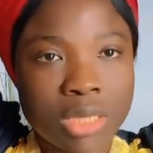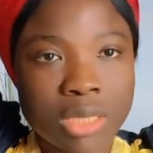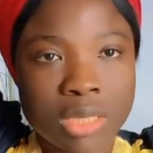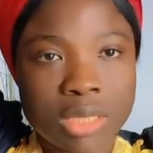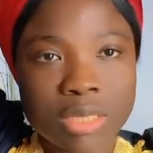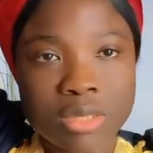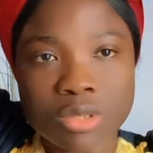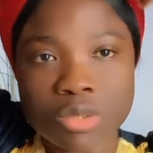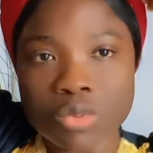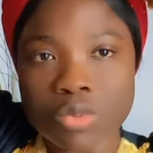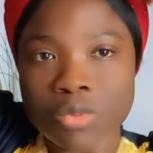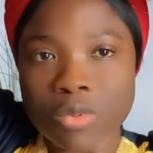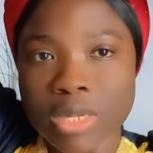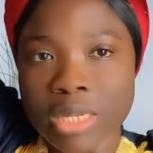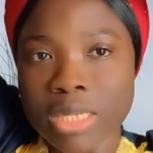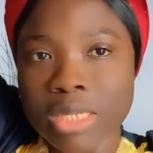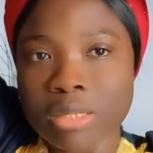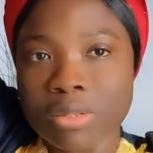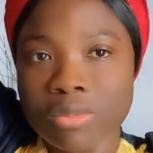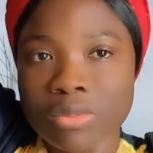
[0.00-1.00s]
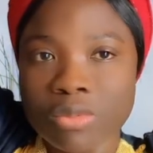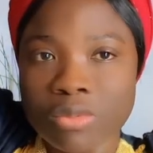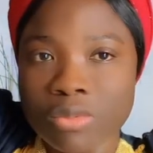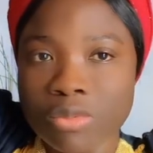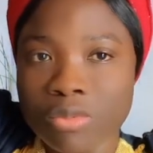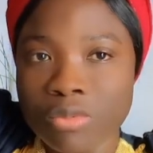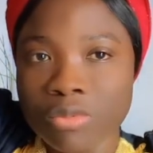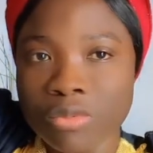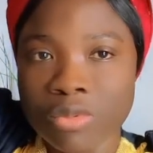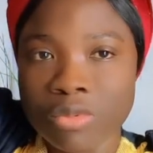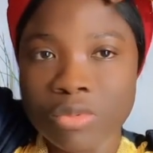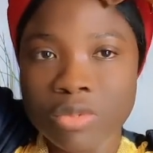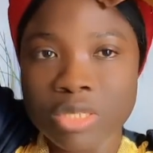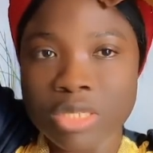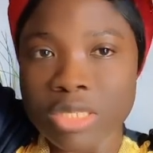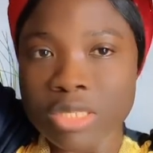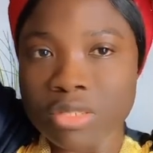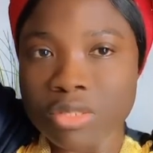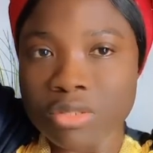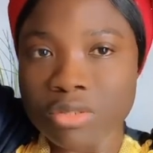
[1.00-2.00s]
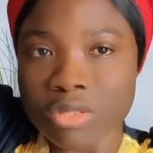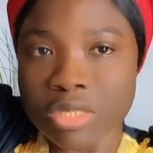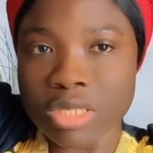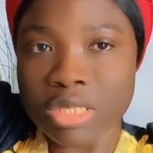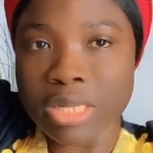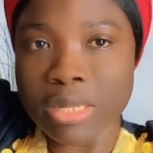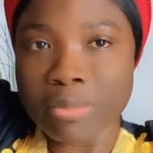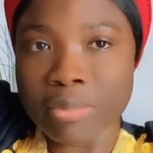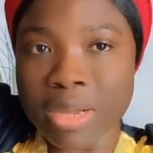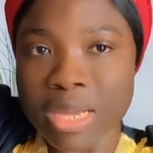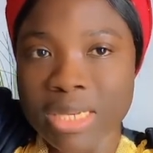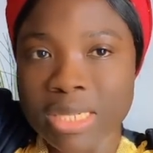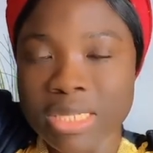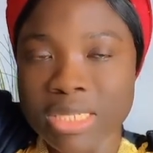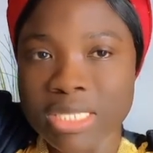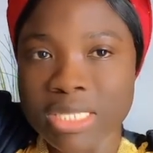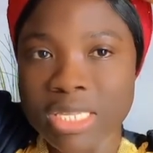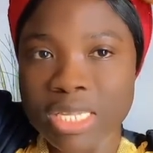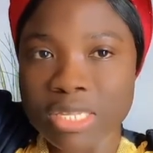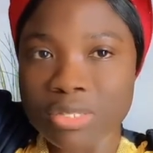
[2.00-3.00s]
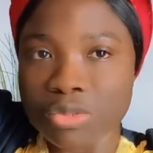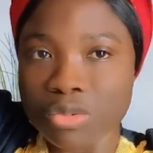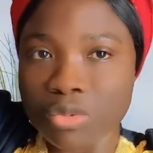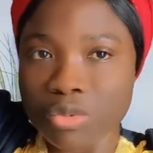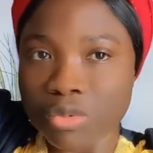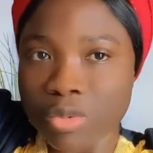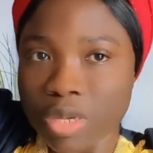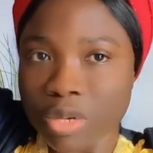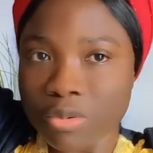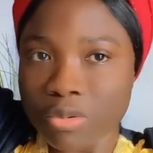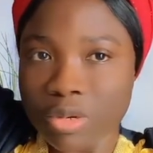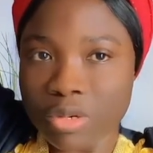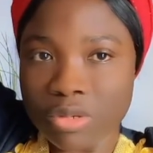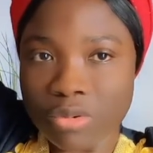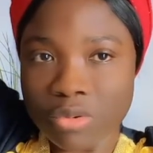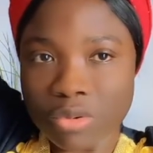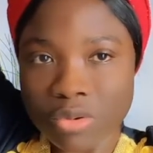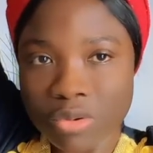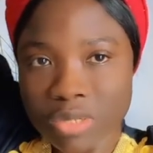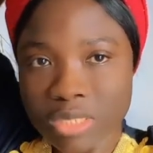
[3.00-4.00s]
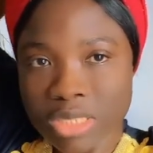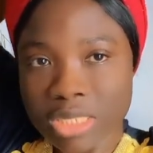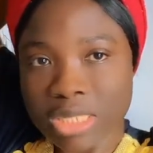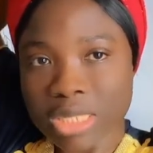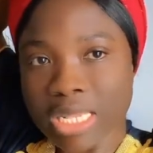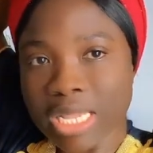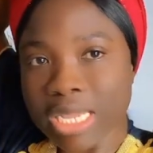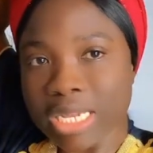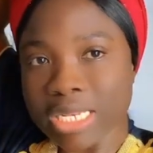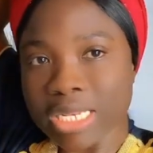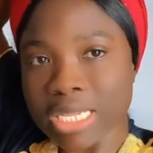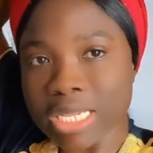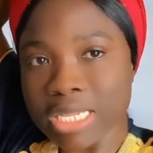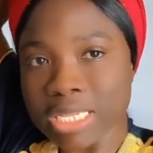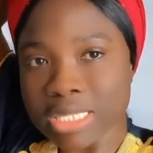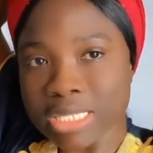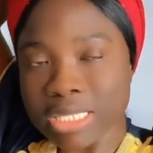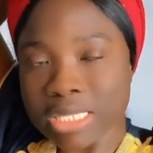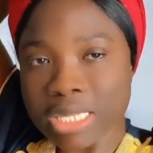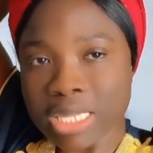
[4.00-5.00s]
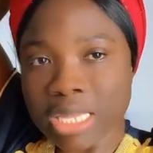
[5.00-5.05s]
this one, you see the band is here. So we are going to cross it like this.